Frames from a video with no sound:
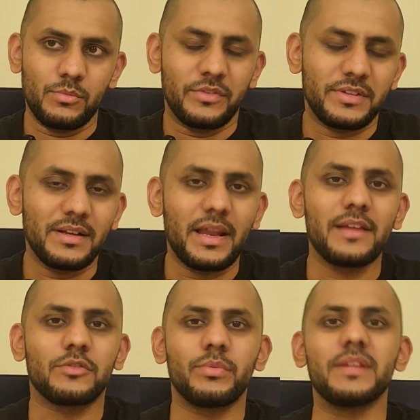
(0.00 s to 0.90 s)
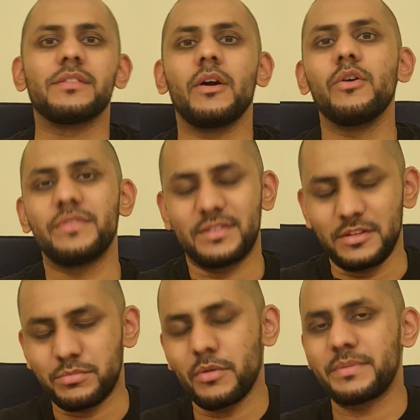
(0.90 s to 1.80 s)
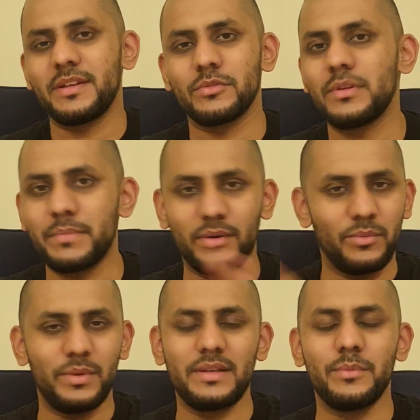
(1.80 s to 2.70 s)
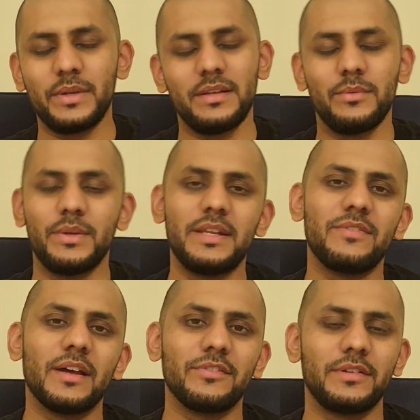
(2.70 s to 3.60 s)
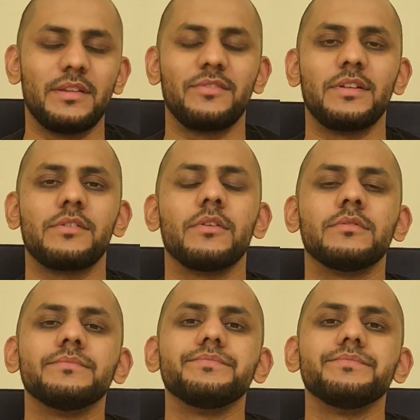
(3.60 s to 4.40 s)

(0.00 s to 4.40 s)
We've seen clients with overseas property as well, but we'll leave that for another video.